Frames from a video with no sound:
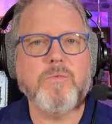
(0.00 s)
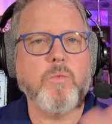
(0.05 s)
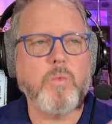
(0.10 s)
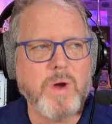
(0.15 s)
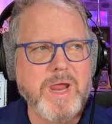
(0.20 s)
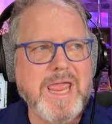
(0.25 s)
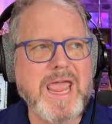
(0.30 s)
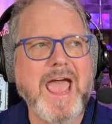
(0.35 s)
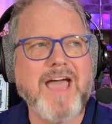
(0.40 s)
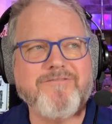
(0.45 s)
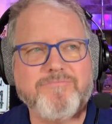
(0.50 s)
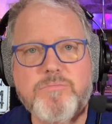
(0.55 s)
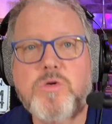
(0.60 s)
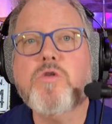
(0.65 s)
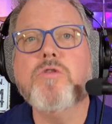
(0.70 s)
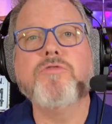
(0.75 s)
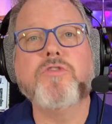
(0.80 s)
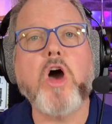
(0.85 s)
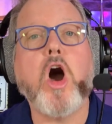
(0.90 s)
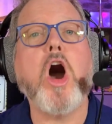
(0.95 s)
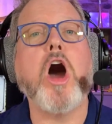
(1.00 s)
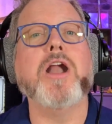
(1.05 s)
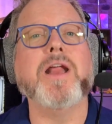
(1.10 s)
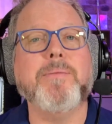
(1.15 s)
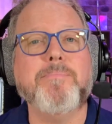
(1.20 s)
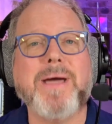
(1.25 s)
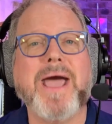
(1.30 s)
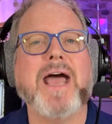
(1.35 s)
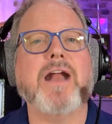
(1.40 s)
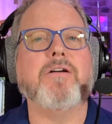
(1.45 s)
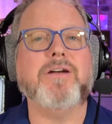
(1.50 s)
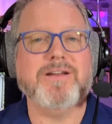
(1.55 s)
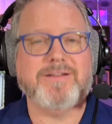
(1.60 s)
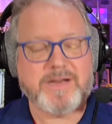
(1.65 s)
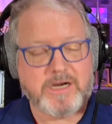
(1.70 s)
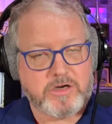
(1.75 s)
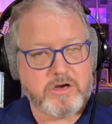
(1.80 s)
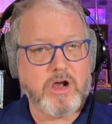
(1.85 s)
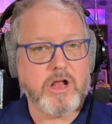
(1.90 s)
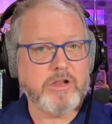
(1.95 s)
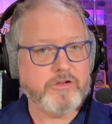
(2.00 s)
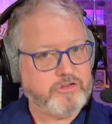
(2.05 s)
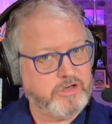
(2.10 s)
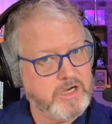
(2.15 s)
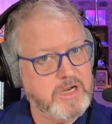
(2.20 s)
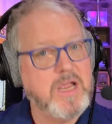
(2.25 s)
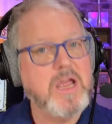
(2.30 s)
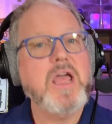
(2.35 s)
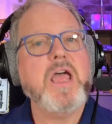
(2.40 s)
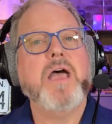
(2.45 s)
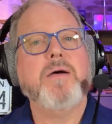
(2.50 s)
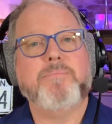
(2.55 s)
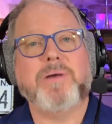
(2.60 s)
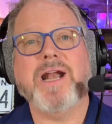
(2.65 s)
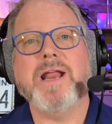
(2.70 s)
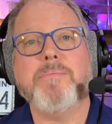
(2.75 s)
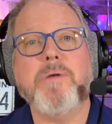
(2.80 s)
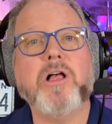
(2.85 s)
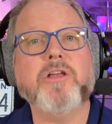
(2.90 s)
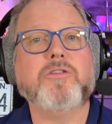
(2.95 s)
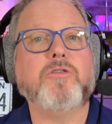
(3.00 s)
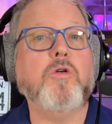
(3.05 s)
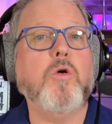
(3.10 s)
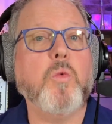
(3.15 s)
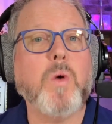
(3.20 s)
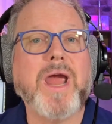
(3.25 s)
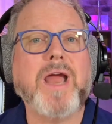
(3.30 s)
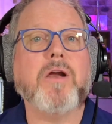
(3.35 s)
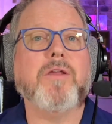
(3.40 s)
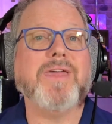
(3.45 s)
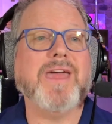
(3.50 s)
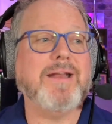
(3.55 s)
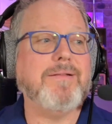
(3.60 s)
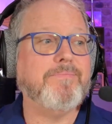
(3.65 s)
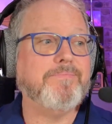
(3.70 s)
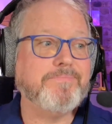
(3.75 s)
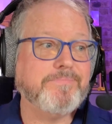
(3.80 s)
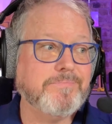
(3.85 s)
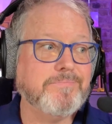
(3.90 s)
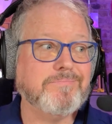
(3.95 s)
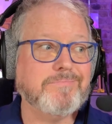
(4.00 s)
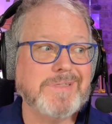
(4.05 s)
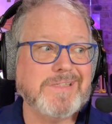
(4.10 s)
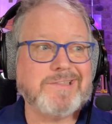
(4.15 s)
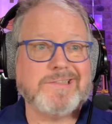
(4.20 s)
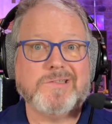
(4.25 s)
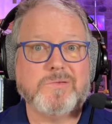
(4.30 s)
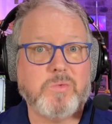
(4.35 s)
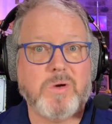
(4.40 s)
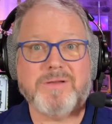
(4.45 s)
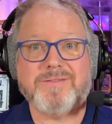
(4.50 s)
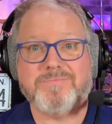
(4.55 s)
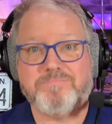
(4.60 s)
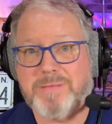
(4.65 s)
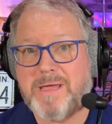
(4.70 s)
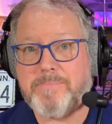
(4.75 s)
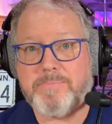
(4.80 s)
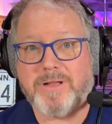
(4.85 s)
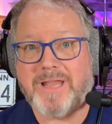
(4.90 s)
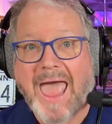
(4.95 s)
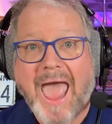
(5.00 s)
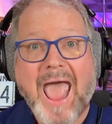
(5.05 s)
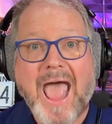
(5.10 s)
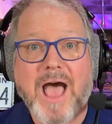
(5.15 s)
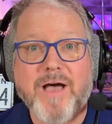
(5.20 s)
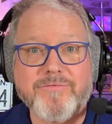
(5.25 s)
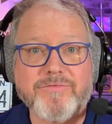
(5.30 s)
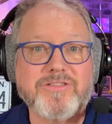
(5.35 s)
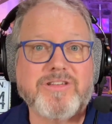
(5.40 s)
We have moved on in battery technology, but I'm also aware that this is what people have.